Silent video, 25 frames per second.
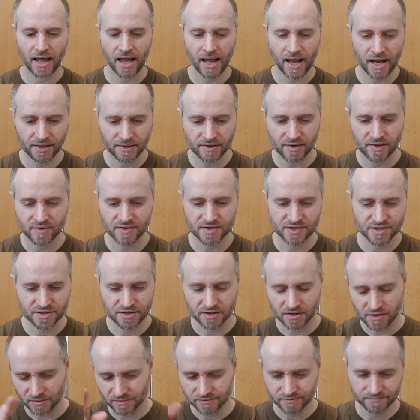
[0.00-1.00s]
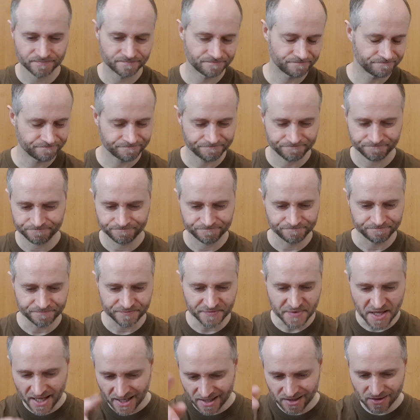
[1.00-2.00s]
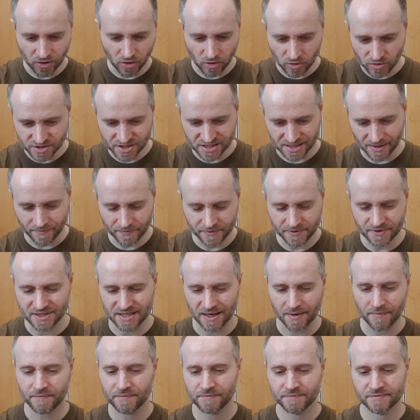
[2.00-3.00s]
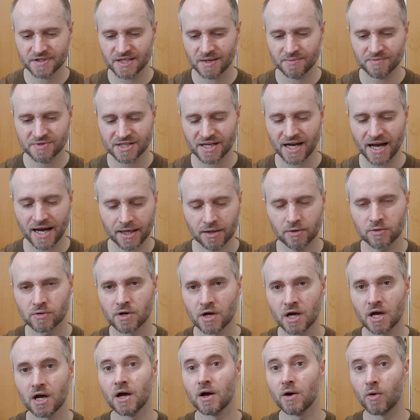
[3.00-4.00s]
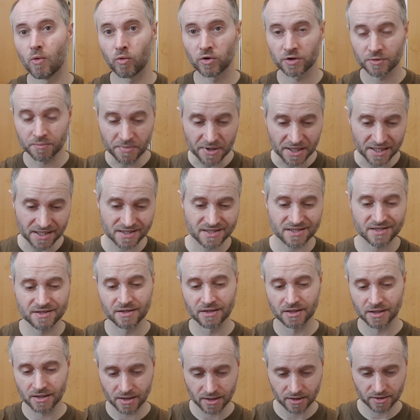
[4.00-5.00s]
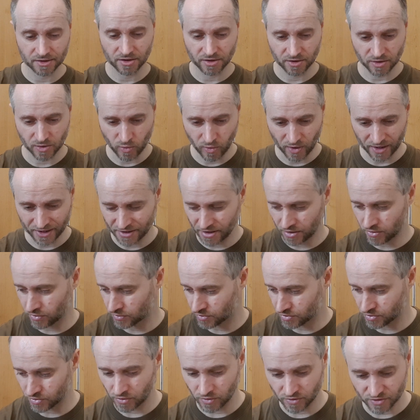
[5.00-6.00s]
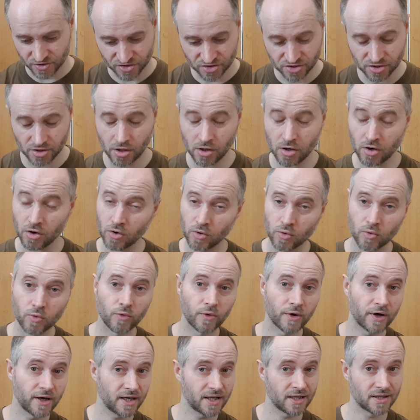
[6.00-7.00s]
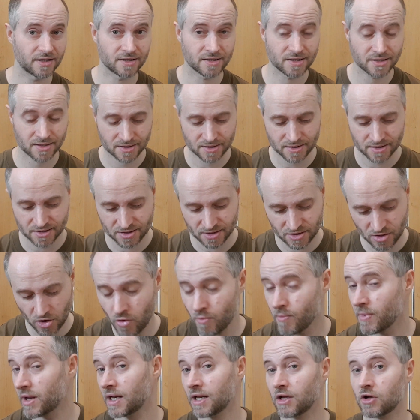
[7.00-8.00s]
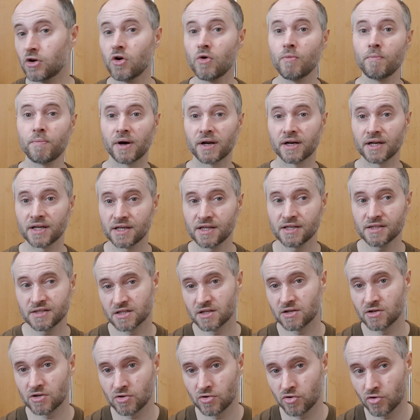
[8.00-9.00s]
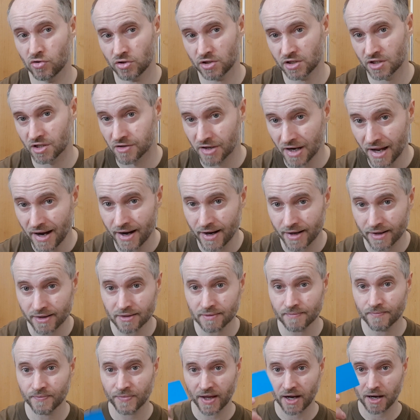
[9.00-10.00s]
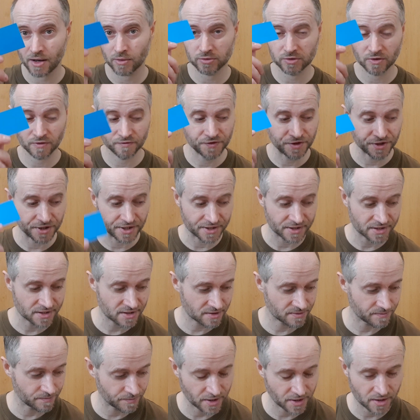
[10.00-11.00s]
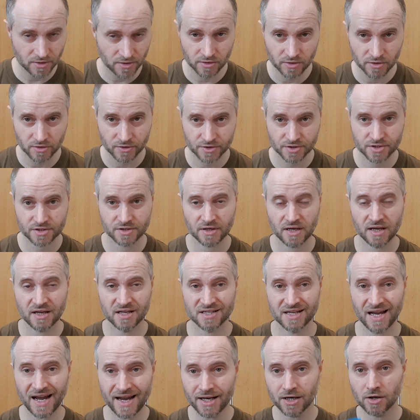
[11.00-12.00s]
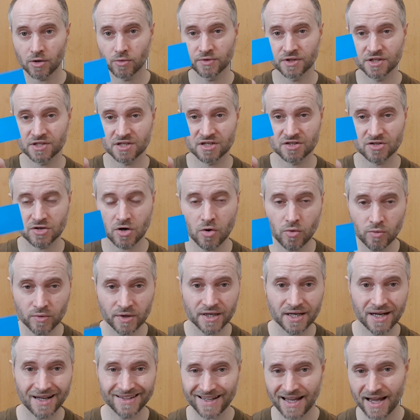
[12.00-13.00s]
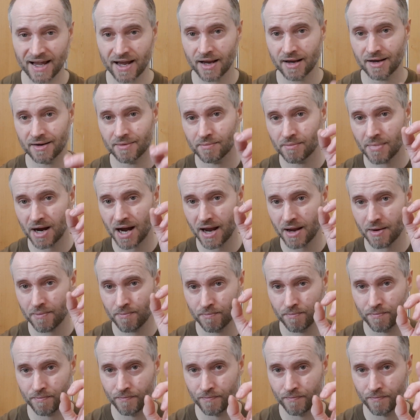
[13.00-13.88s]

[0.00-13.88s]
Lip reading: and there is the nick or some sign what means the quality control. So it's so many companies could learn out of these, because as I know, this is only that, and my